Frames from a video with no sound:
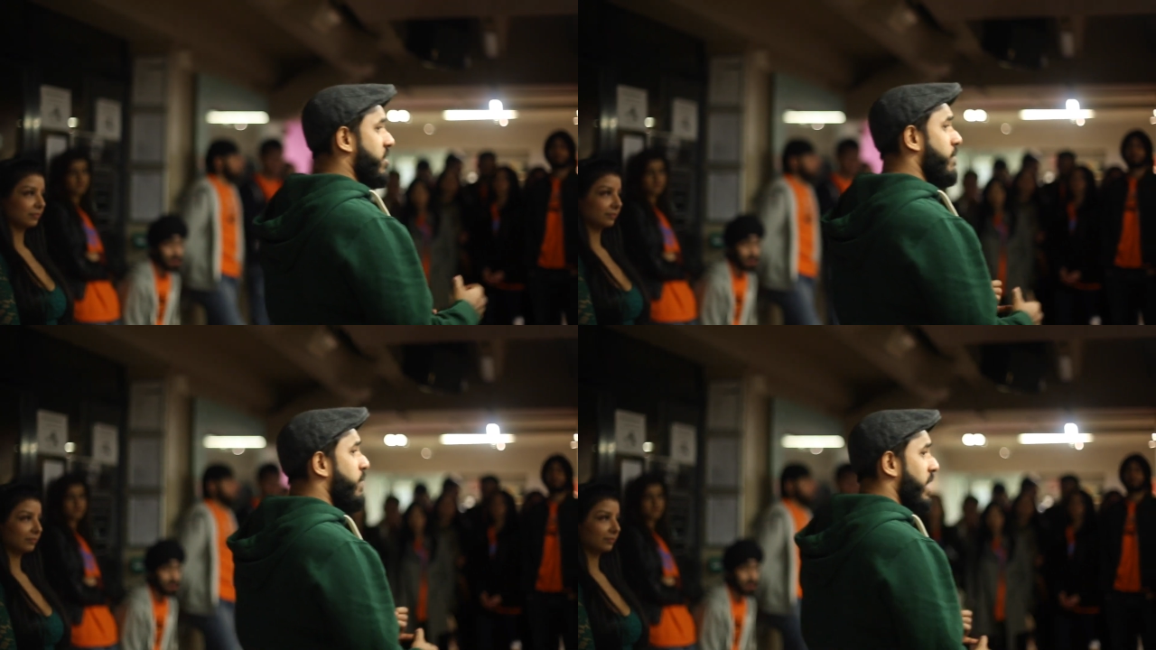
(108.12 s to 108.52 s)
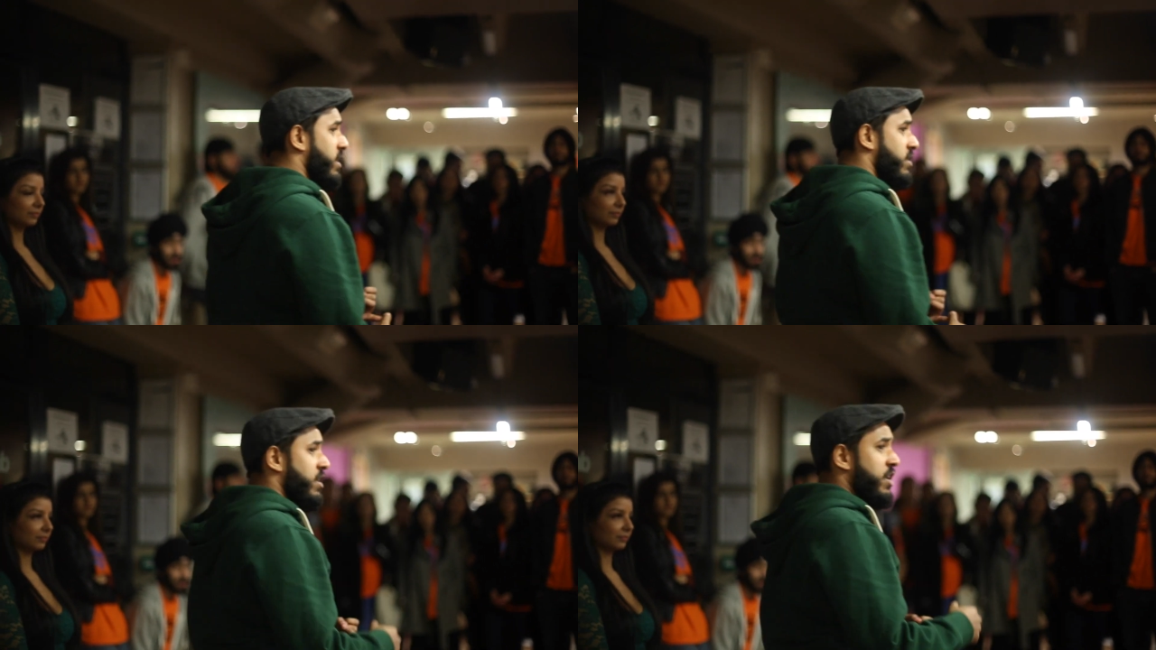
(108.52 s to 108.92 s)
Speaker 1: to
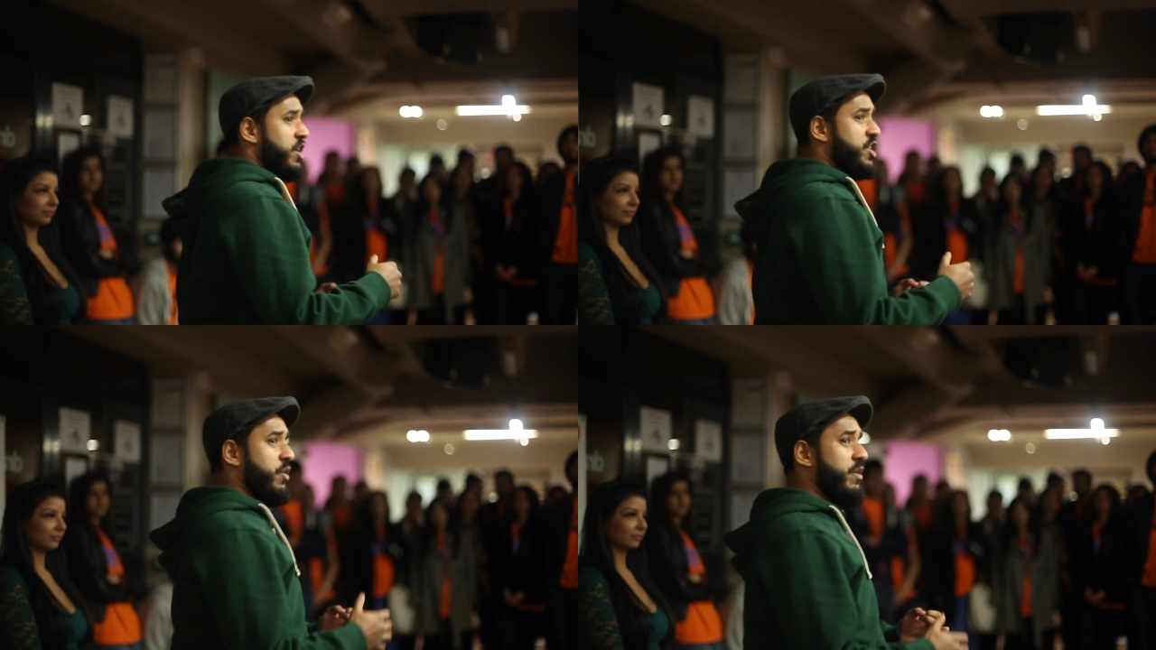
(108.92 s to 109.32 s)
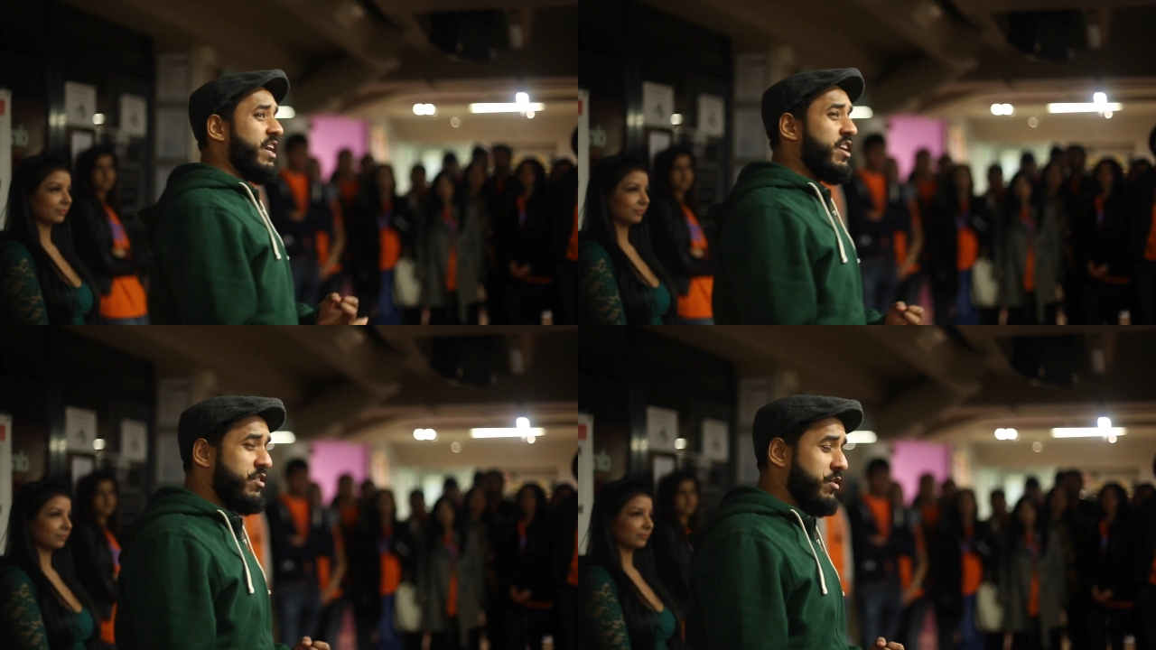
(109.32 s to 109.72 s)
compete show what
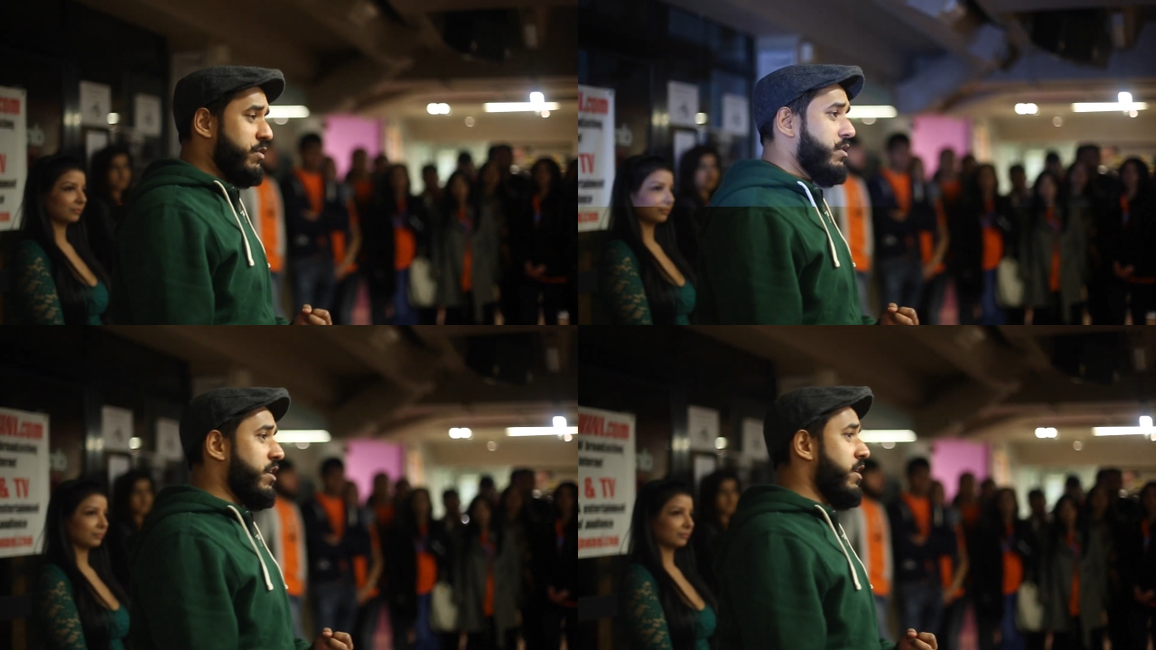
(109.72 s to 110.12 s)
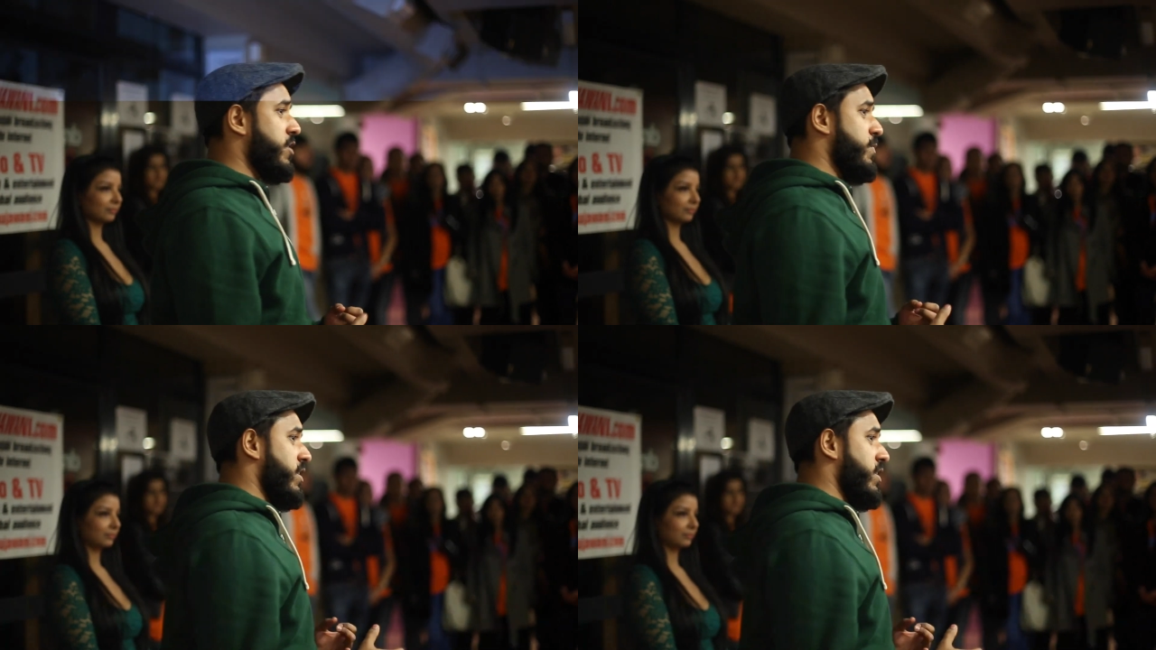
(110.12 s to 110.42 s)
they can do. You know, there's